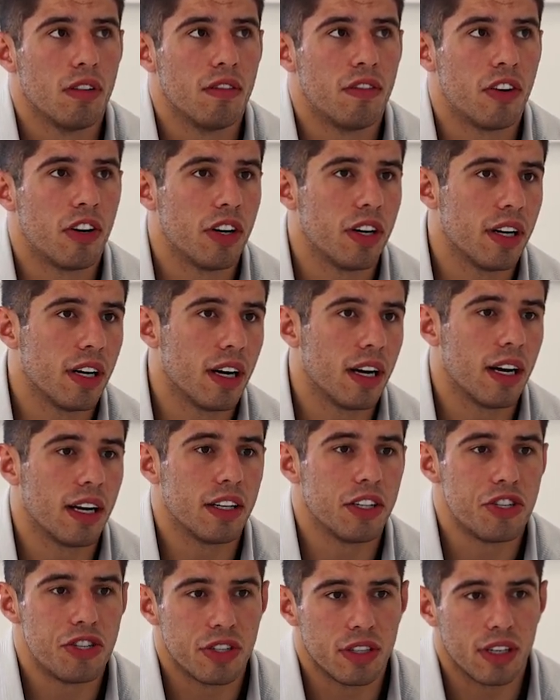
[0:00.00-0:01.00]
Very
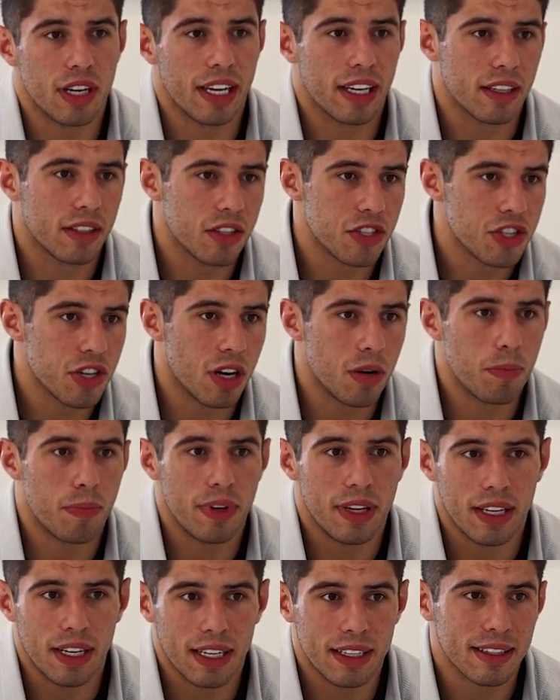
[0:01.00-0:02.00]

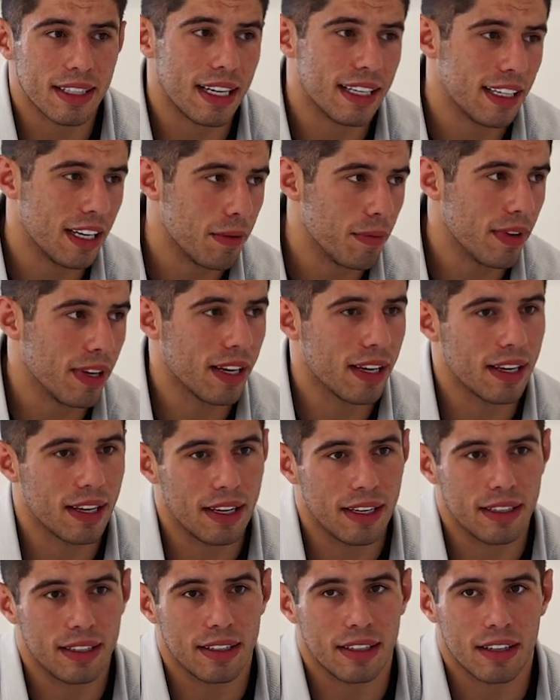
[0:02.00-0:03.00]
jumping and dynamic
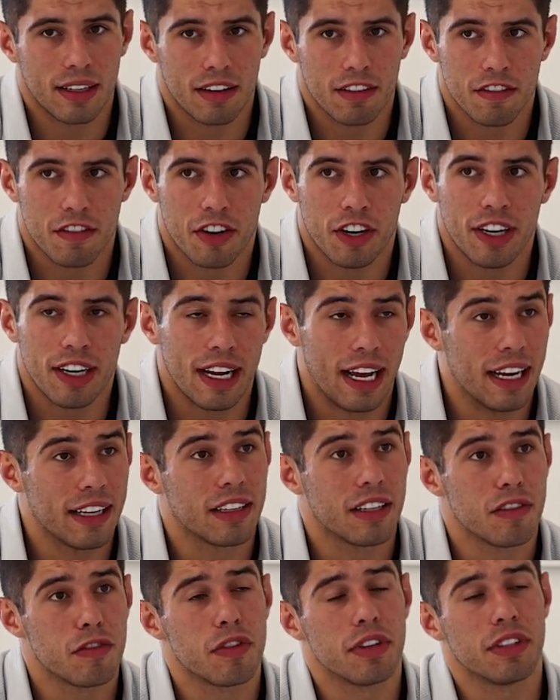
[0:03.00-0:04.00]
and very
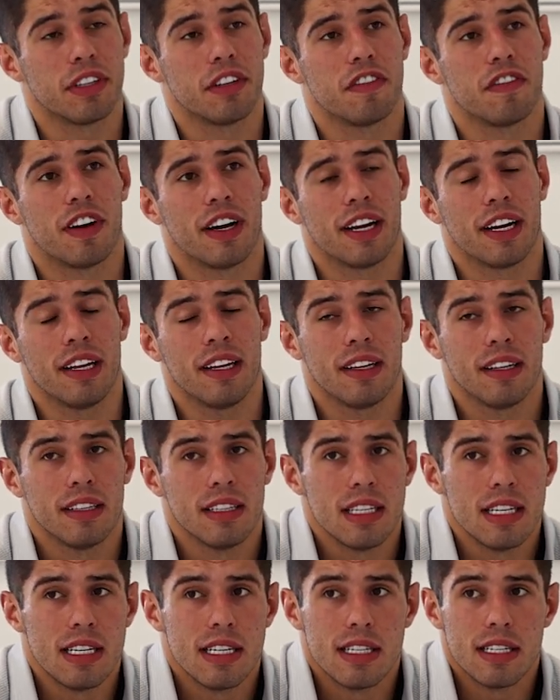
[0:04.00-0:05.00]
active when they're fighting.
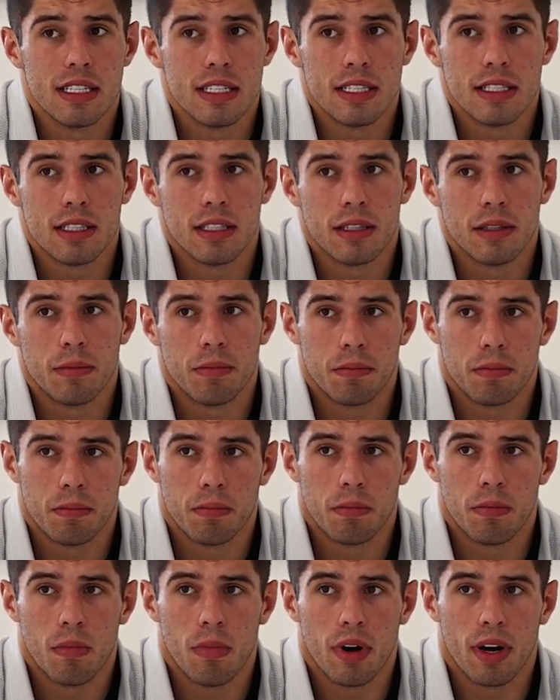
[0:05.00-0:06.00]

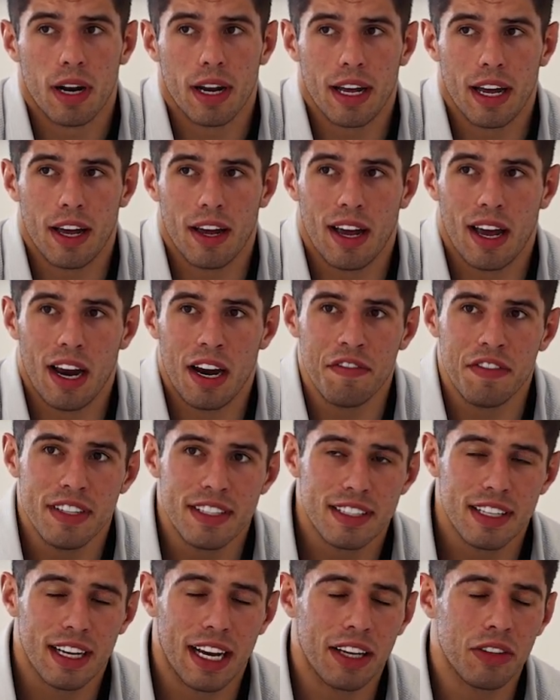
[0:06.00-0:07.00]
But I
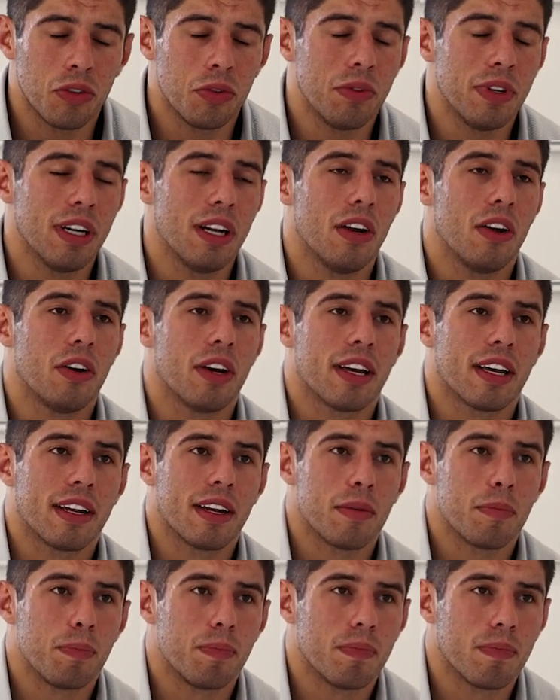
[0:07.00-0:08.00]
don't really look
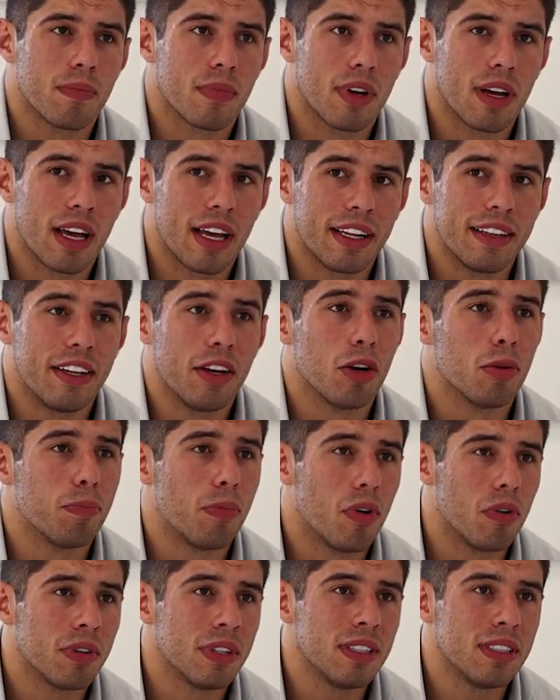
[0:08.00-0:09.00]
at the
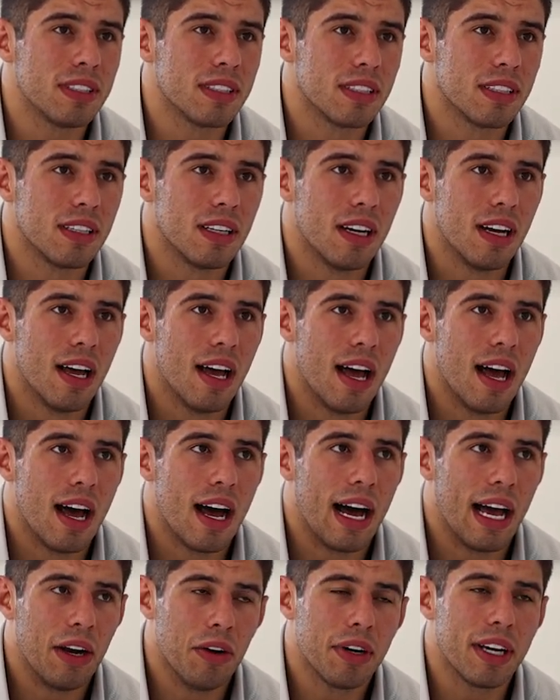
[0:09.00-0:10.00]
opponent.
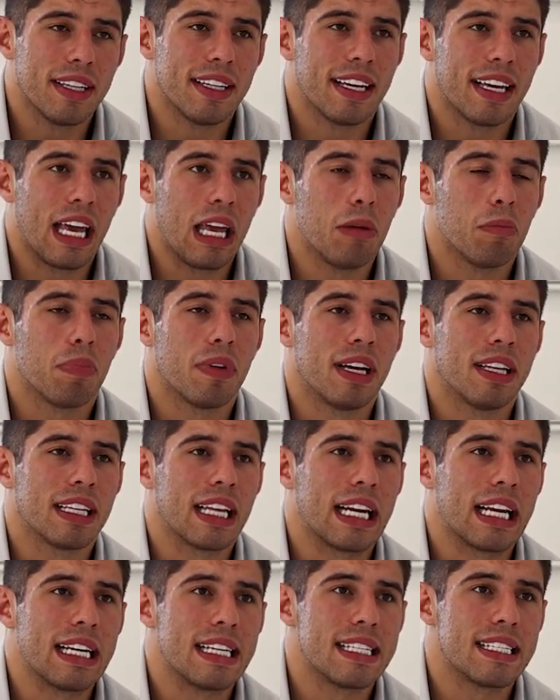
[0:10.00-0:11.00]
I look at the game plan
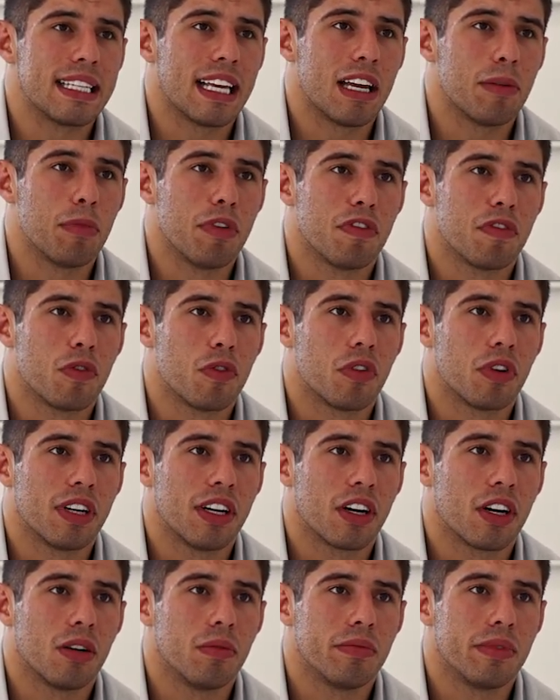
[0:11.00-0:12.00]
that I set before
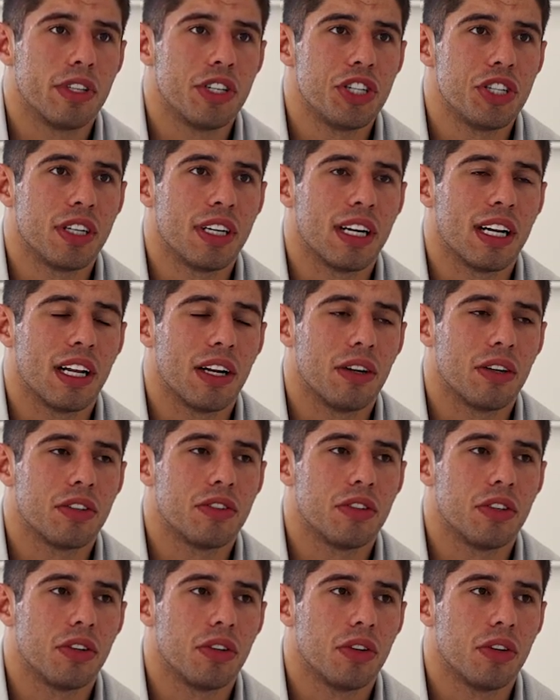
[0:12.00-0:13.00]
the competition, and I look
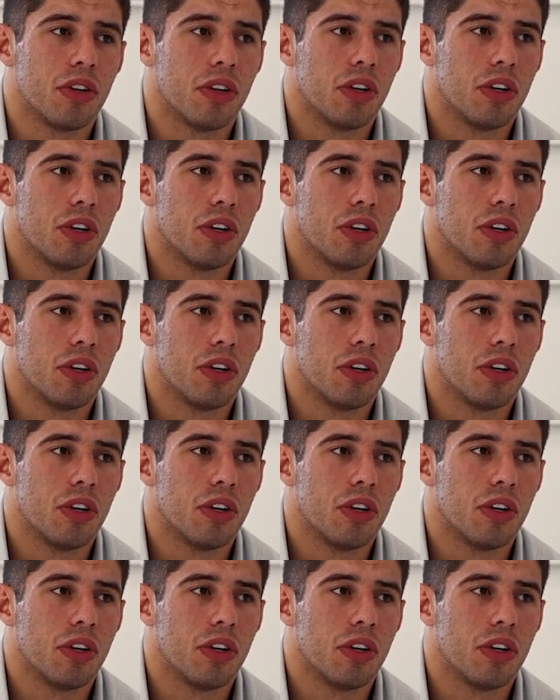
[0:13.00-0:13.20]
to